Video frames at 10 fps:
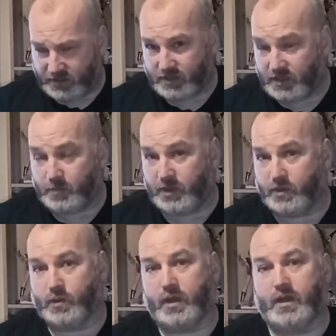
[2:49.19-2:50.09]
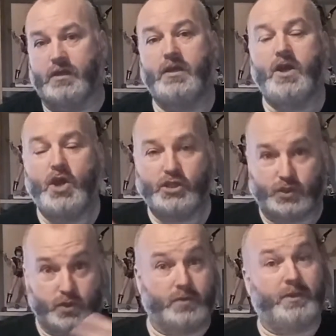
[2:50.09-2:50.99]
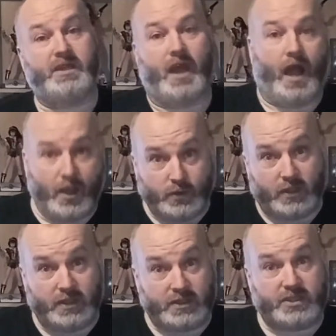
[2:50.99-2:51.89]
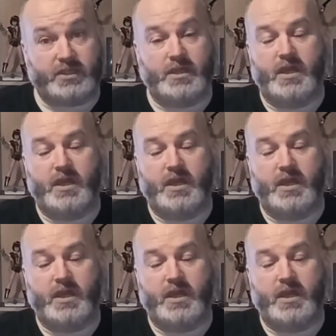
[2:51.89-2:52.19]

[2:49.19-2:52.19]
DDP Yoga social media outlets